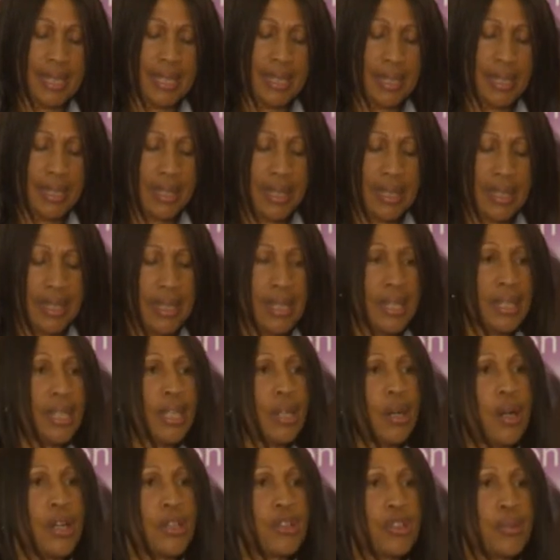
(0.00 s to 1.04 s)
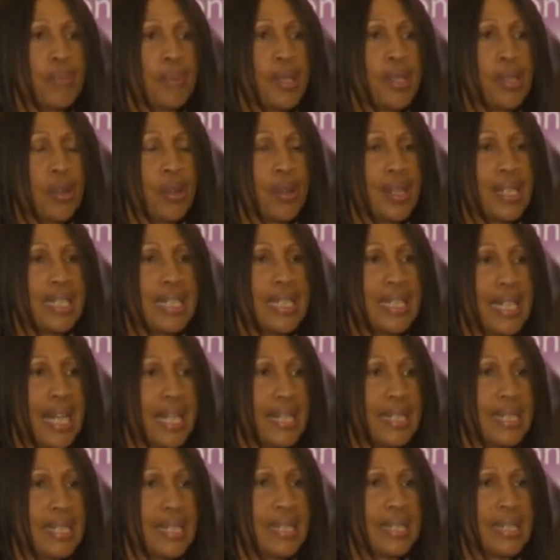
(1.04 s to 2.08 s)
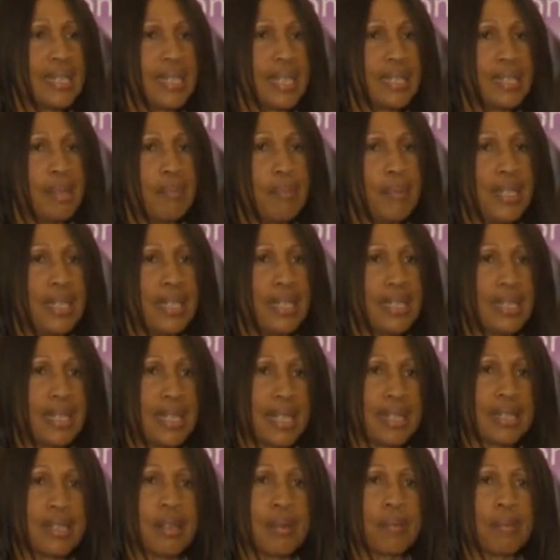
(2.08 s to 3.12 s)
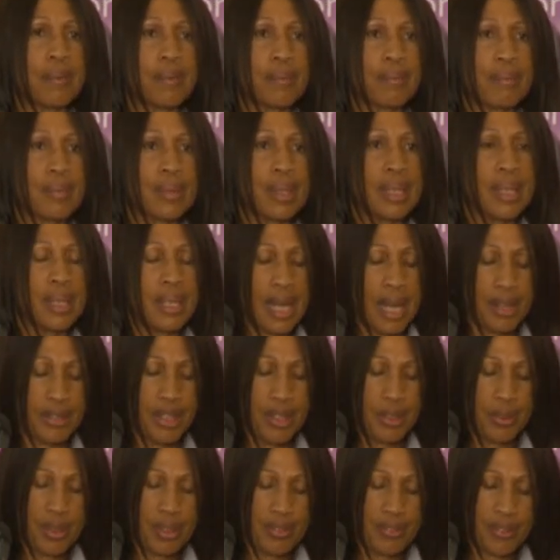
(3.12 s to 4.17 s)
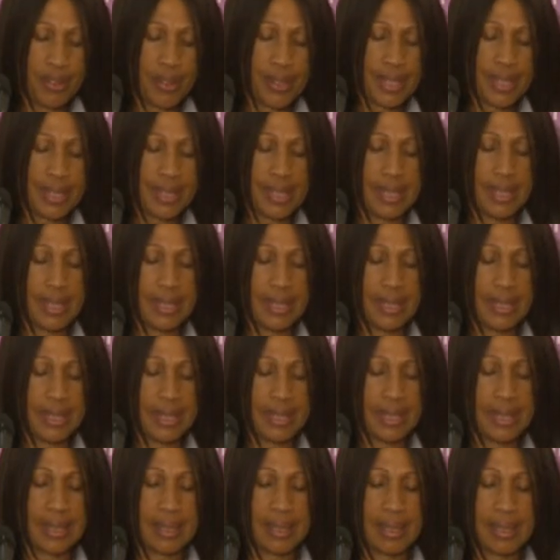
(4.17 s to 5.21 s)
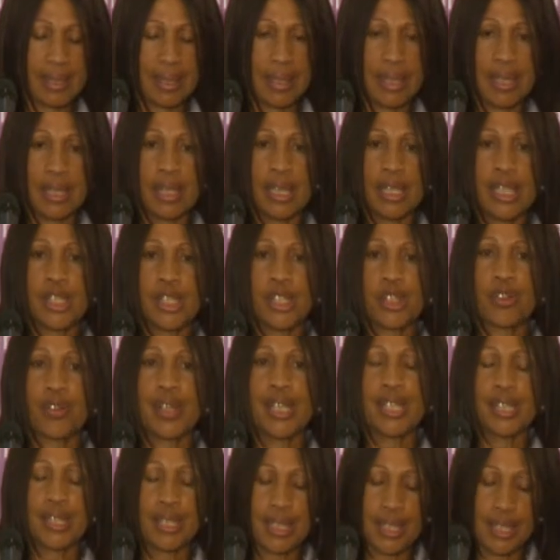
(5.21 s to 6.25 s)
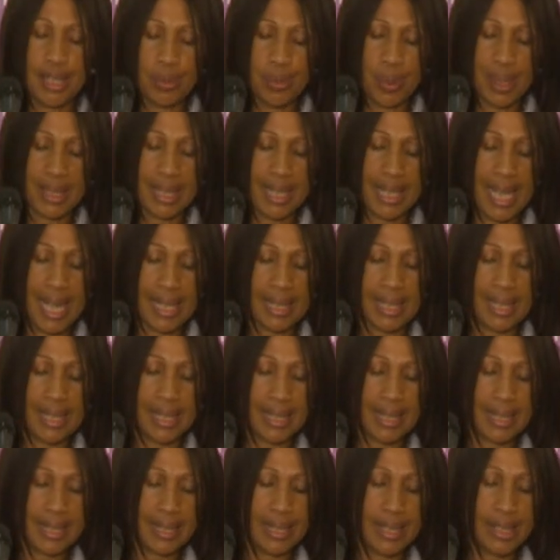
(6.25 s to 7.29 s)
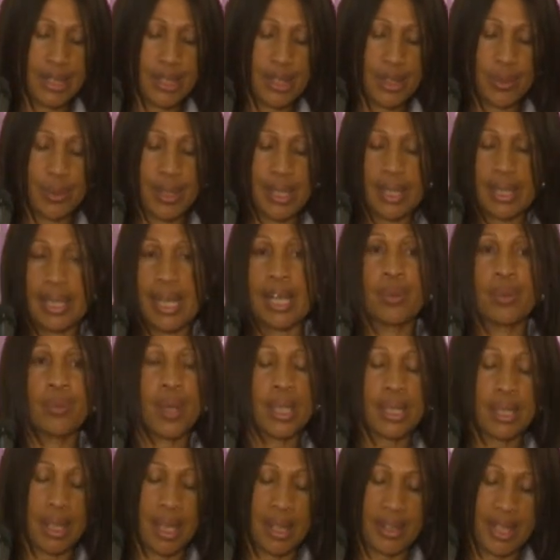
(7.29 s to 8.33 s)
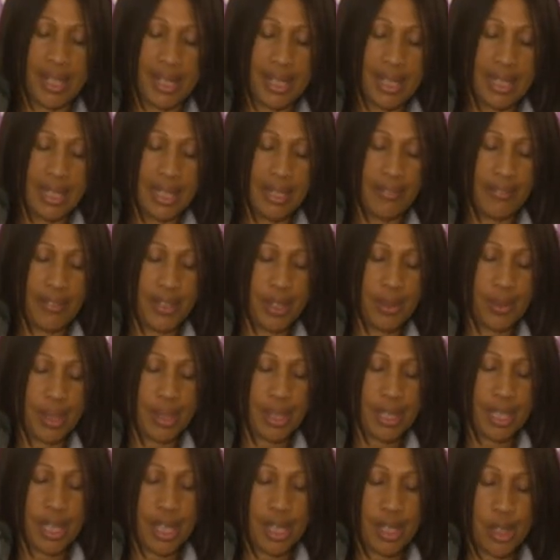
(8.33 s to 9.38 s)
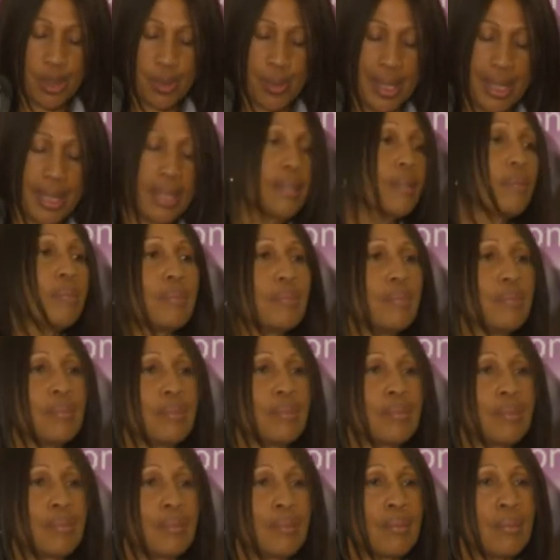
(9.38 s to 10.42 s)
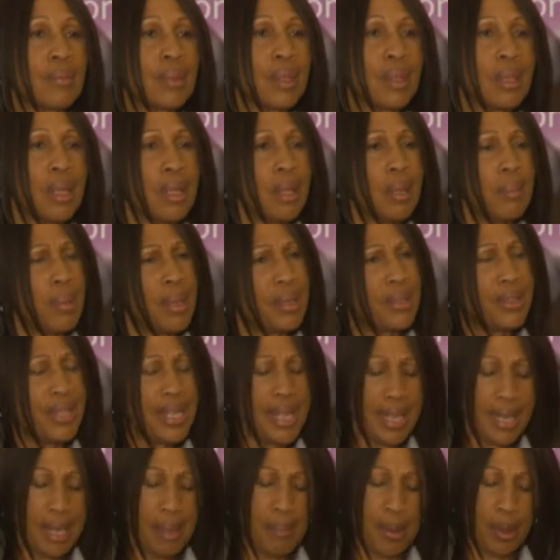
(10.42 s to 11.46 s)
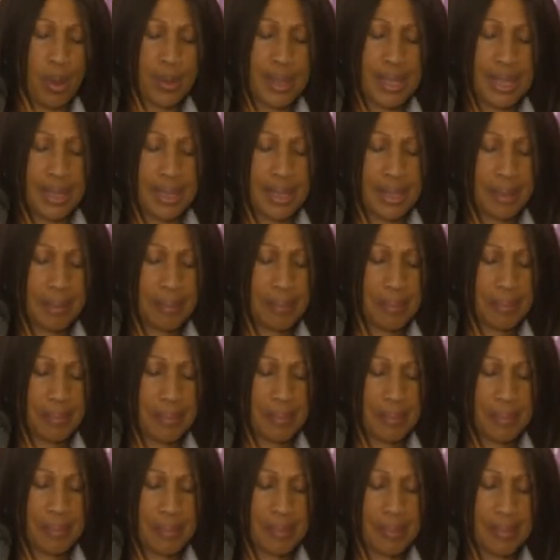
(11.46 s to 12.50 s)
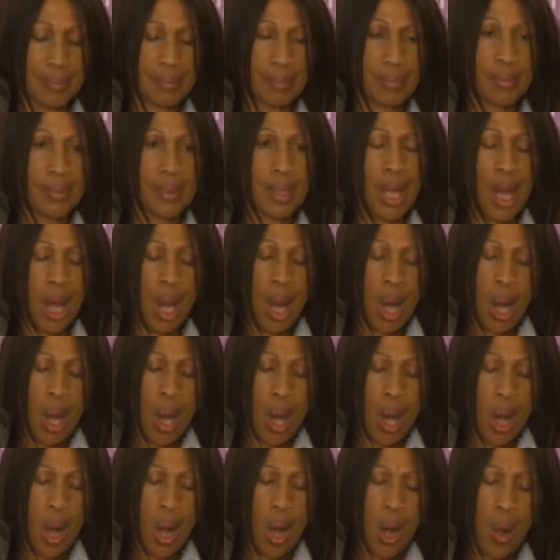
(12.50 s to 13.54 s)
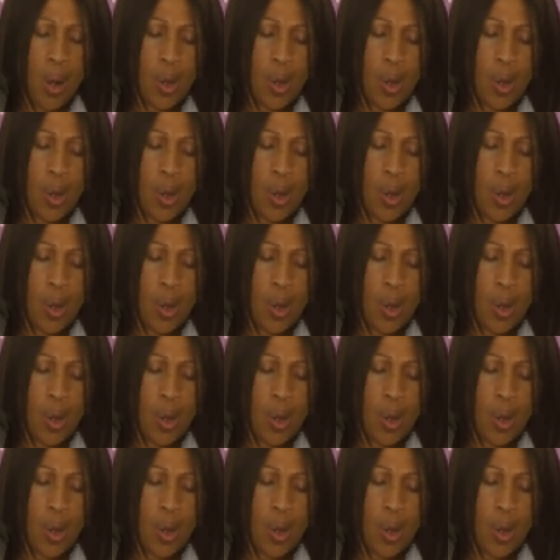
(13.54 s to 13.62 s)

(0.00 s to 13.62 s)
It is great to see the entrepreneurial centers that are being set up at the universities. It's great to see what Katalyxt is doing and what other individuals are doing. But think about it.